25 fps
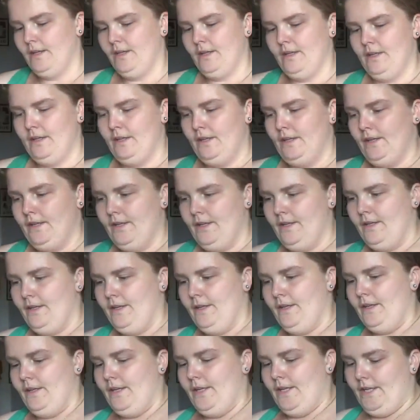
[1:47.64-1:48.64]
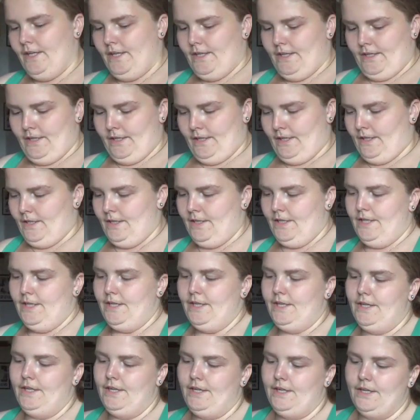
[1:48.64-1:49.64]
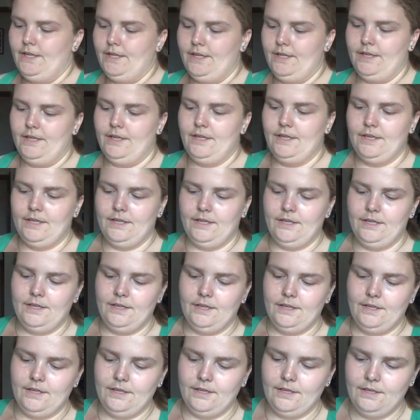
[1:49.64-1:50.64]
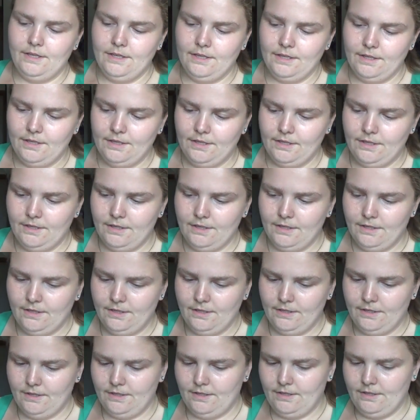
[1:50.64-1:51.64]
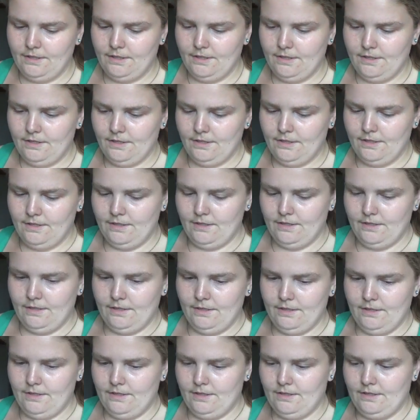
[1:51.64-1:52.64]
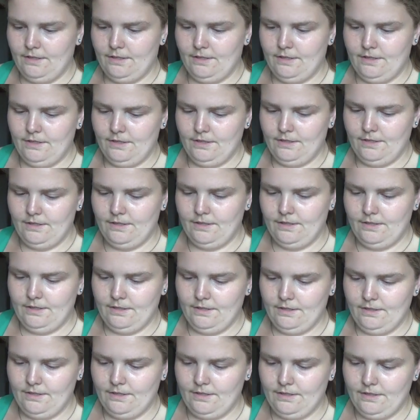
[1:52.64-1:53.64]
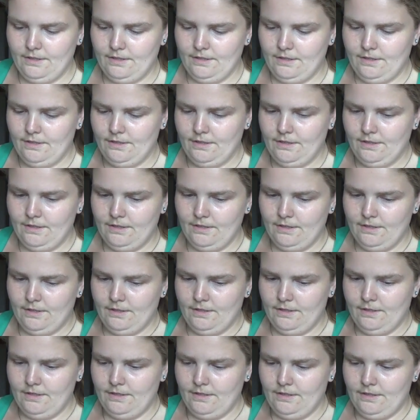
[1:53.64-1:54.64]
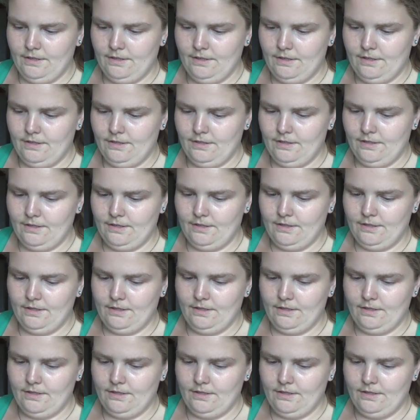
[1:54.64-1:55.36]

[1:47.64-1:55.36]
No one is speaking in this clip.